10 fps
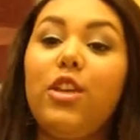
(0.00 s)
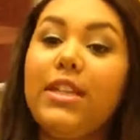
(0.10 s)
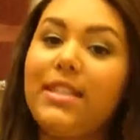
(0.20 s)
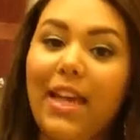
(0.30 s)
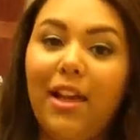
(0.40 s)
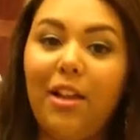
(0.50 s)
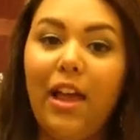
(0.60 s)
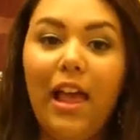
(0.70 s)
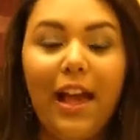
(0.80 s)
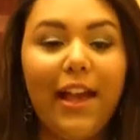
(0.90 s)
you can
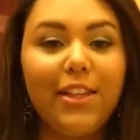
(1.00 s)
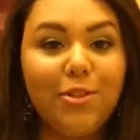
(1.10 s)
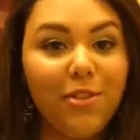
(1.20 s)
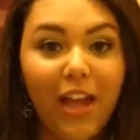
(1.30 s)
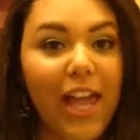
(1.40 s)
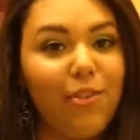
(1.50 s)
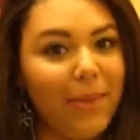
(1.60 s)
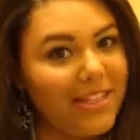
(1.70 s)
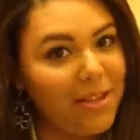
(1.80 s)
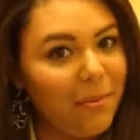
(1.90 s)
tell, I do not have a
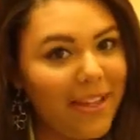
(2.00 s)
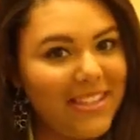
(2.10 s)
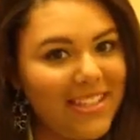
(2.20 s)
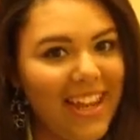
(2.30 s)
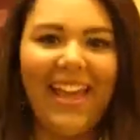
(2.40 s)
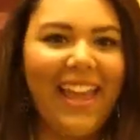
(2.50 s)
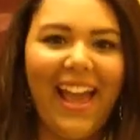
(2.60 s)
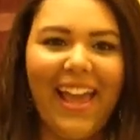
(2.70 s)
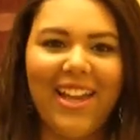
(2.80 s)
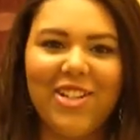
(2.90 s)
messed up bun
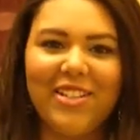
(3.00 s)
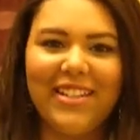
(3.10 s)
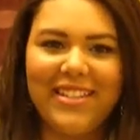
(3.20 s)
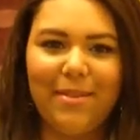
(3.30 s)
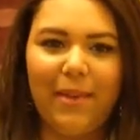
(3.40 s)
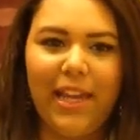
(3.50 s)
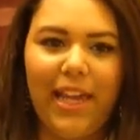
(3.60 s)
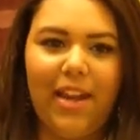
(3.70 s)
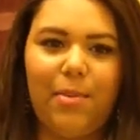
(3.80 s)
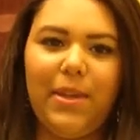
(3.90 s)
today. I actually did my
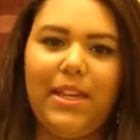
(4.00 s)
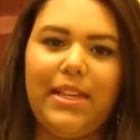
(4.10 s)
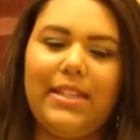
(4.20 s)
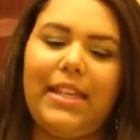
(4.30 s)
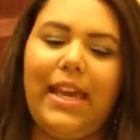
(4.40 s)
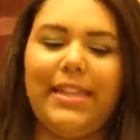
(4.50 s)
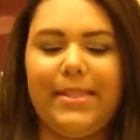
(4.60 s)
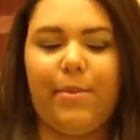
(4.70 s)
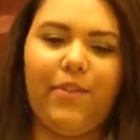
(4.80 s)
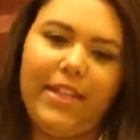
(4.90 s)
hair because I had
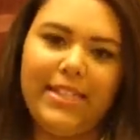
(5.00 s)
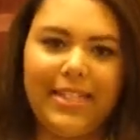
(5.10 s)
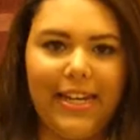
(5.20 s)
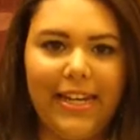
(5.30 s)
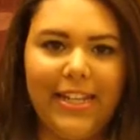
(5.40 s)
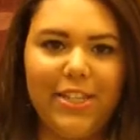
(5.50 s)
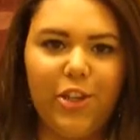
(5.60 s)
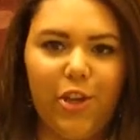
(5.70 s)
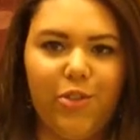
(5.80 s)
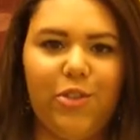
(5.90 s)
some events that I needed to
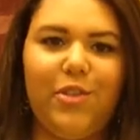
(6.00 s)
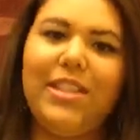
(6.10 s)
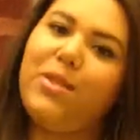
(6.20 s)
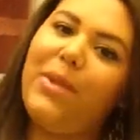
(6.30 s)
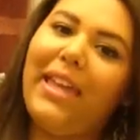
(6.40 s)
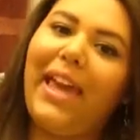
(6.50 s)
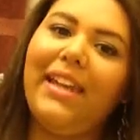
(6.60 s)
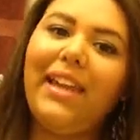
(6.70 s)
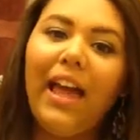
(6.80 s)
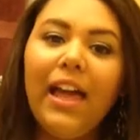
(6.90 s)
go to this
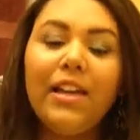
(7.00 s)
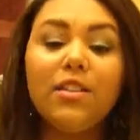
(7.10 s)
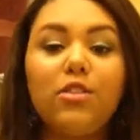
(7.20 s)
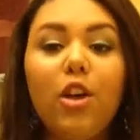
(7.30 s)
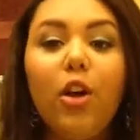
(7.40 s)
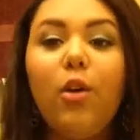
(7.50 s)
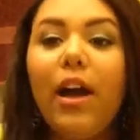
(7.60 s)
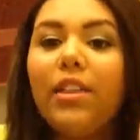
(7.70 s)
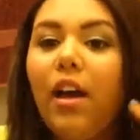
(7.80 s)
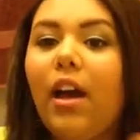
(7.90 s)
weekend. So
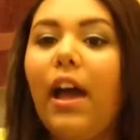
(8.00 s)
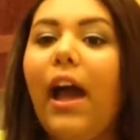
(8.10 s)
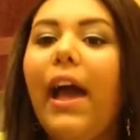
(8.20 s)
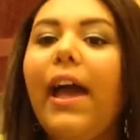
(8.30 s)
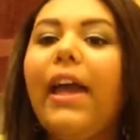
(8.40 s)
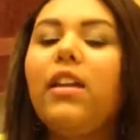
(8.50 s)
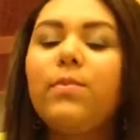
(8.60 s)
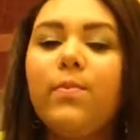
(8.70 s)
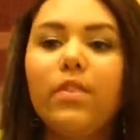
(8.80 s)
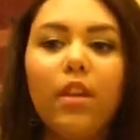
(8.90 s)
I thought
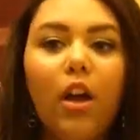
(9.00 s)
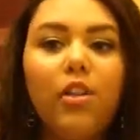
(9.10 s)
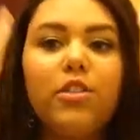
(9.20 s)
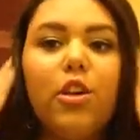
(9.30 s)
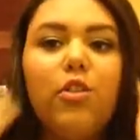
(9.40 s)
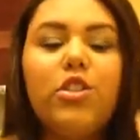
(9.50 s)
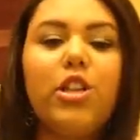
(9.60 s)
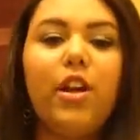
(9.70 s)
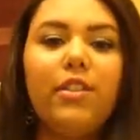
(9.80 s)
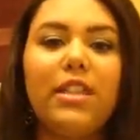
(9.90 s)
I'd also
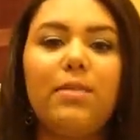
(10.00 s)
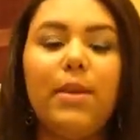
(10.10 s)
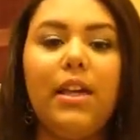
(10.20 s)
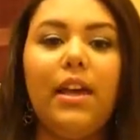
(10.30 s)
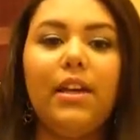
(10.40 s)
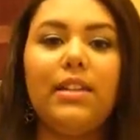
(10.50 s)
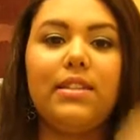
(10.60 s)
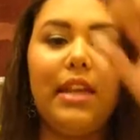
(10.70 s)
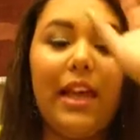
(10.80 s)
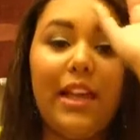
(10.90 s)
share this
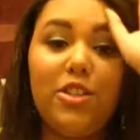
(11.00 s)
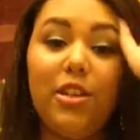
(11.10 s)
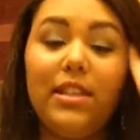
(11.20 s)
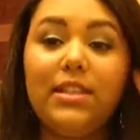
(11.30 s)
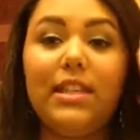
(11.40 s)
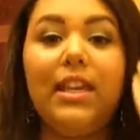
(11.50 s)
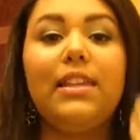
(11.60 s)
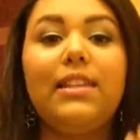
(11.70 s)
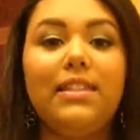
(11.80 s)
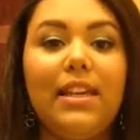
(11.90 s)
because, as you can see,
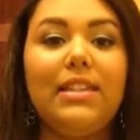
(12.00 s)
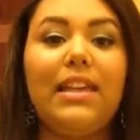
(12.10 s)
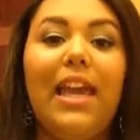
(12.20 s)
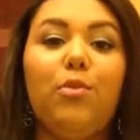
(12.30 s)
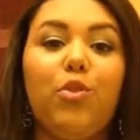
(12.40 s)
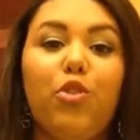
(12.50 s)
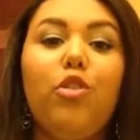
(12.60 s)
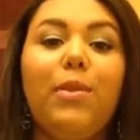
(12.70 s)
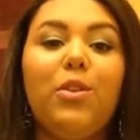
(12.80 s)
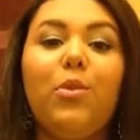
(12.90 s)
this is a
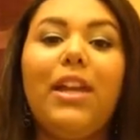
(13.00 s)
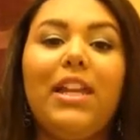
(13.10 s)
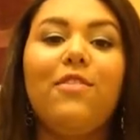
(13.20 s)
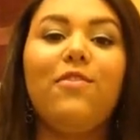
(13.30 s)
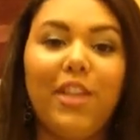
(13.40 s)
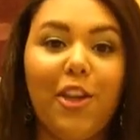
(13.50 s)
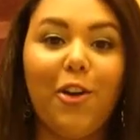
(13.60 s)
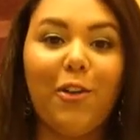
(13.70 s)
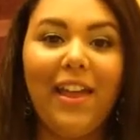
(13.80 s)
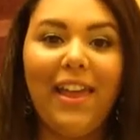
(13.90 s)
recruitment ready
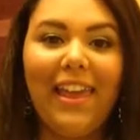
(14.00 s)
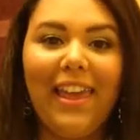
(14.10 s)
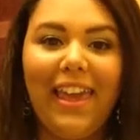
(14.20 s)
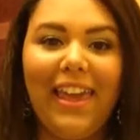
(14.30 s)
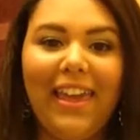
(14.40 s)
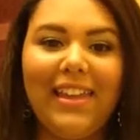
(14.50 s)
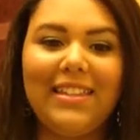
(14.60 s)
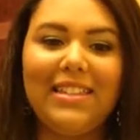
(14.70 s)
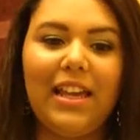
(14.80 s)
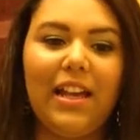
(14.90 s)
video. And